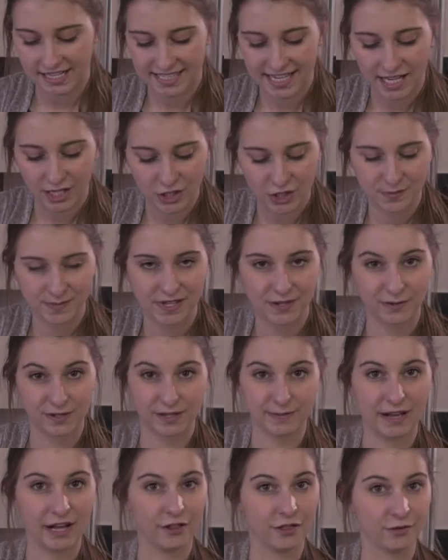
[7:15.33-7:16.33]
it tells me when
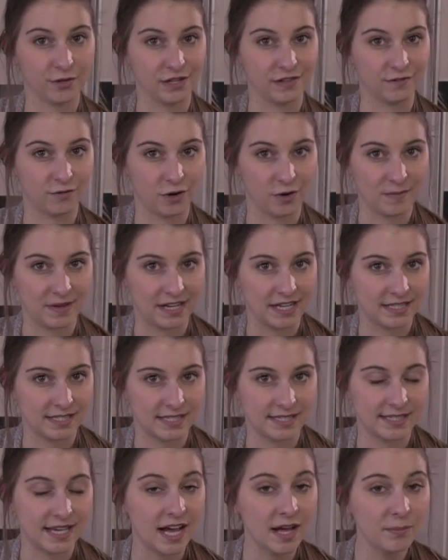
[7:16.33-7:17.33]
about three or four minutes
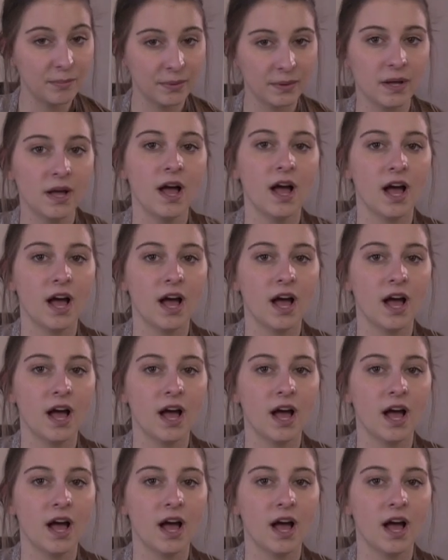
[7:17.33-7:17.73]
is up.